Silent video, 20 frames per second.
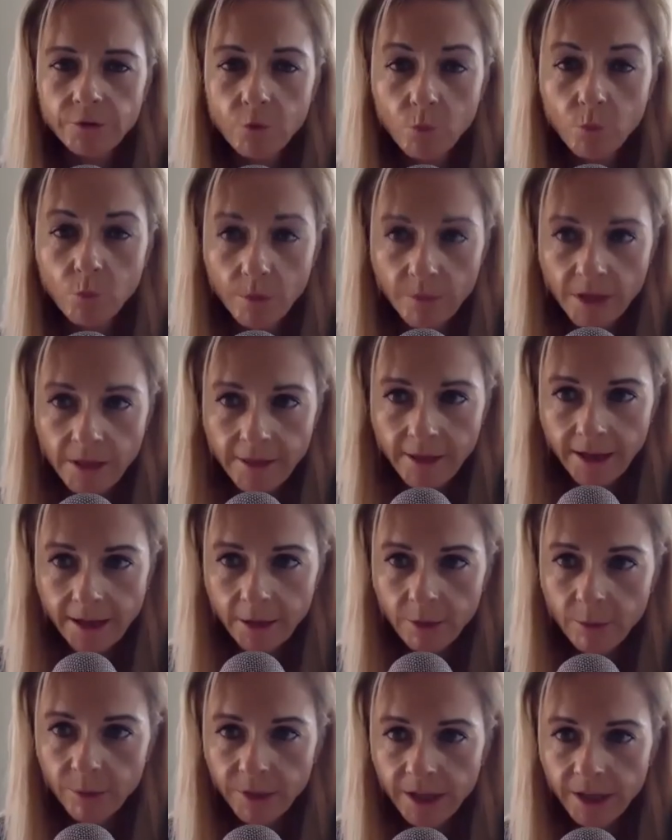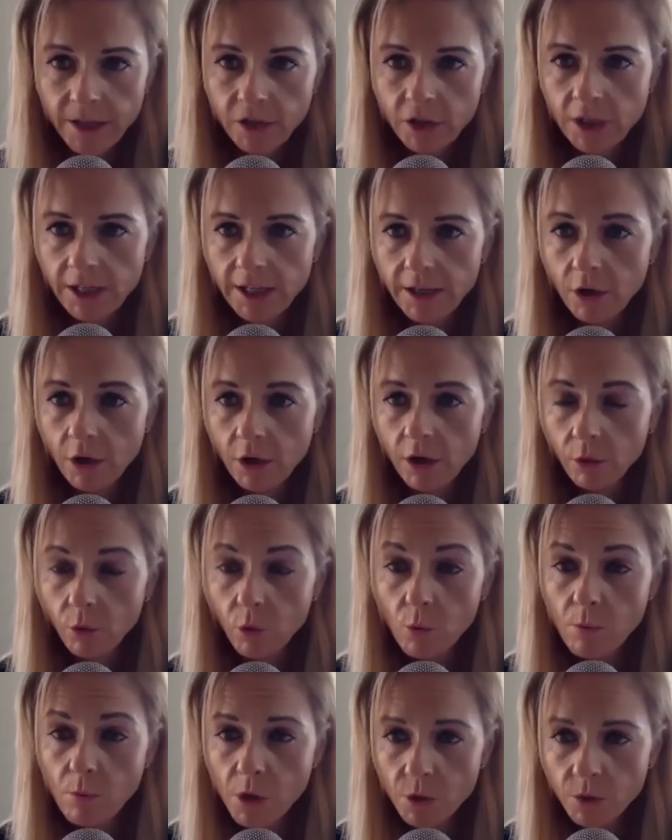for women that can be actually
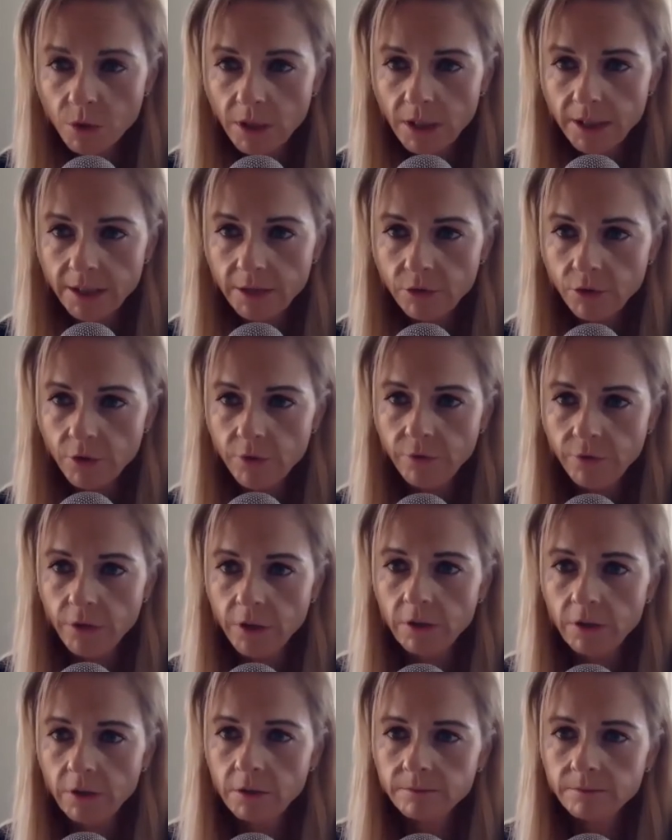hormonally driven.